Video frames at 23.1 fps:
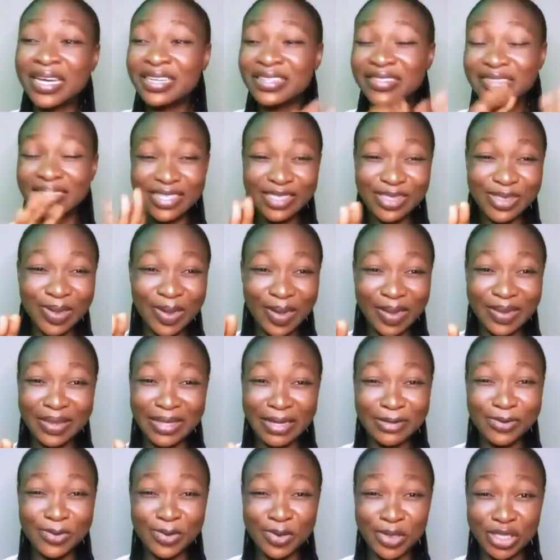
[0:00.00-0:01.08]
this
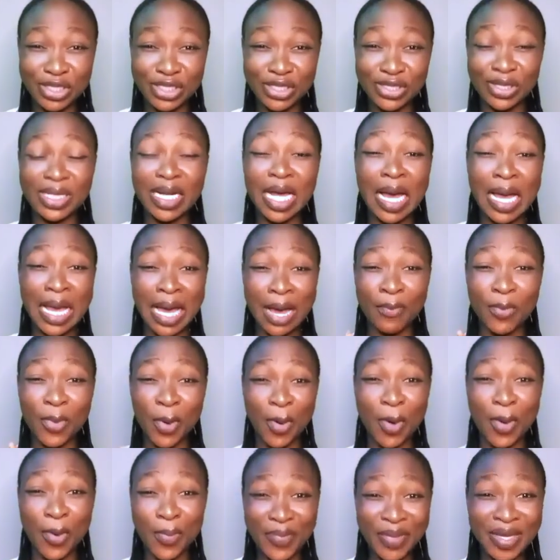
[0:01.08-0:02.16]
content creation, I am
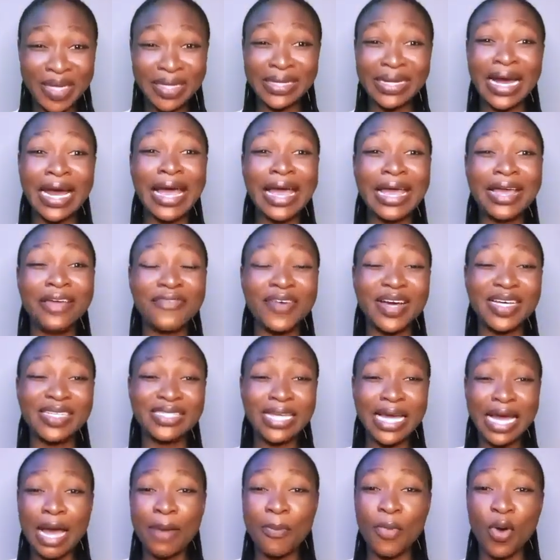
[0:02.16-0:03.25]
coming. If I
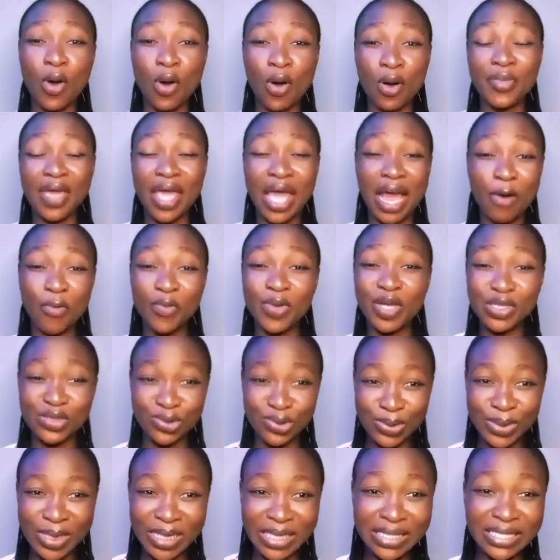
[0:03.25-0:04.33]
say I am coming, I will
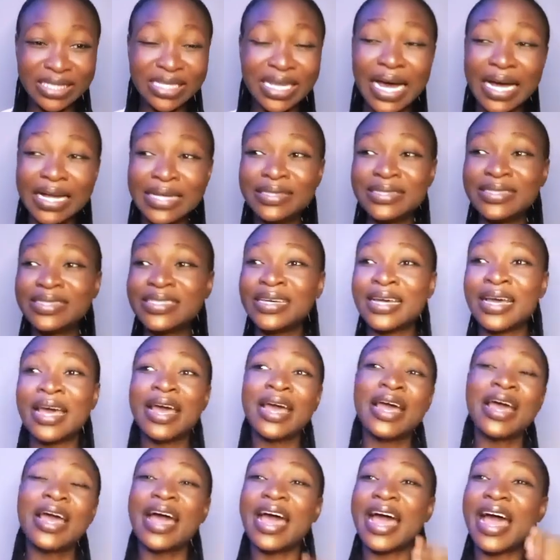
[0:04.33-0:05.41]
do it. And
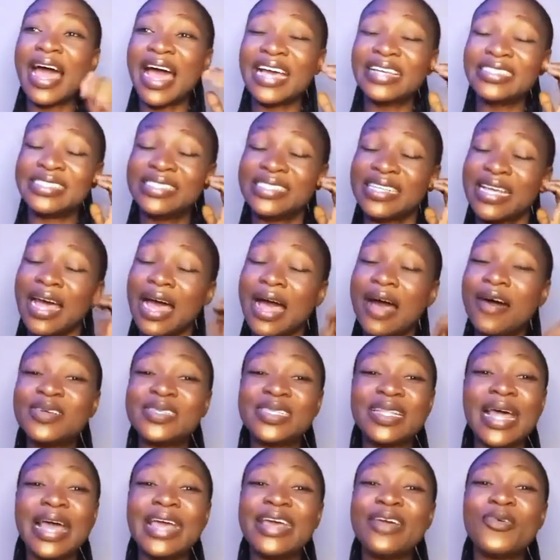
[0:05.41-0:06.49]
I was
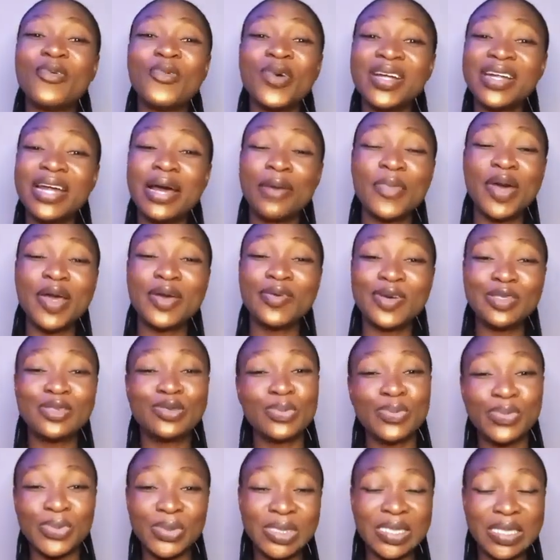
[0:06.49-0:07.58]
like, what am I going to
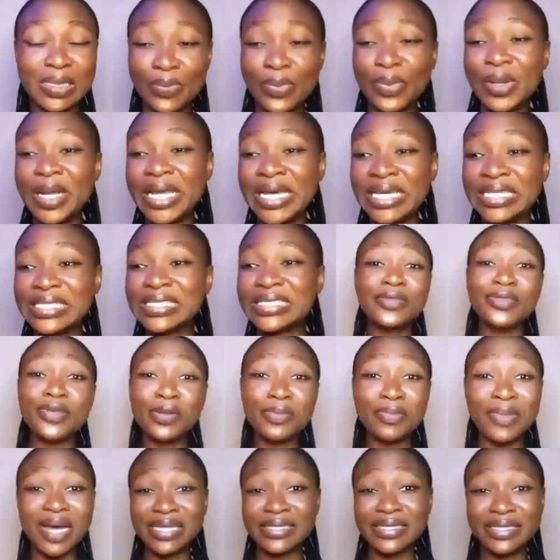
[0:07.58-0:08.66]
put in place? I
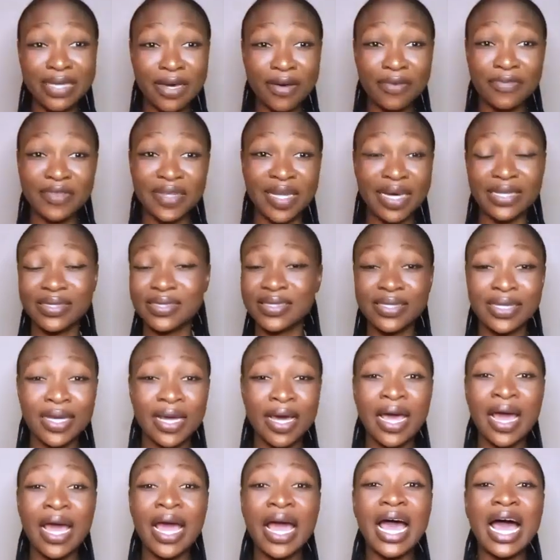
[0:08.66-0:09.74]
told myself that
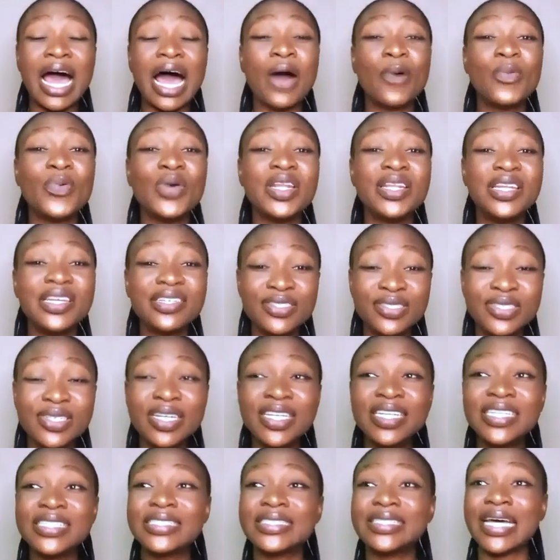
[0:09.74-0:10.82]
I will
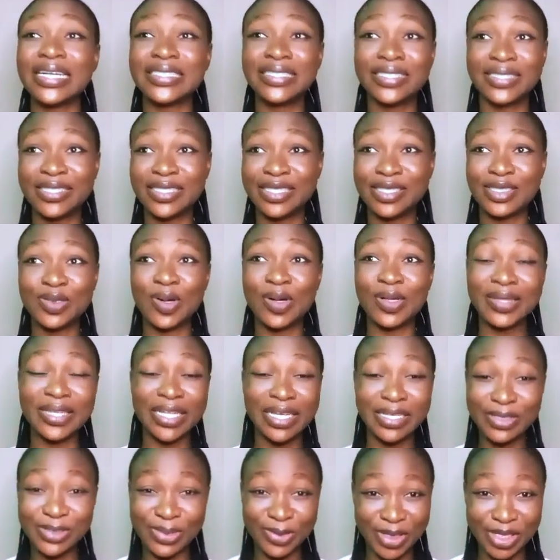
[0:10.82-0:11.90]
literally start this
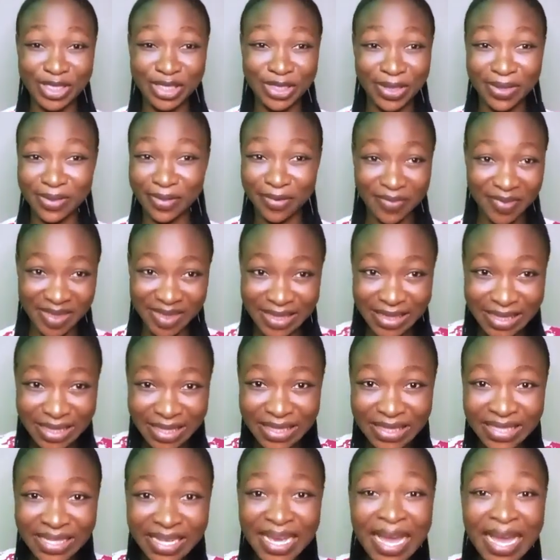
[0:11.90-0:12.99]
content creation of a thing,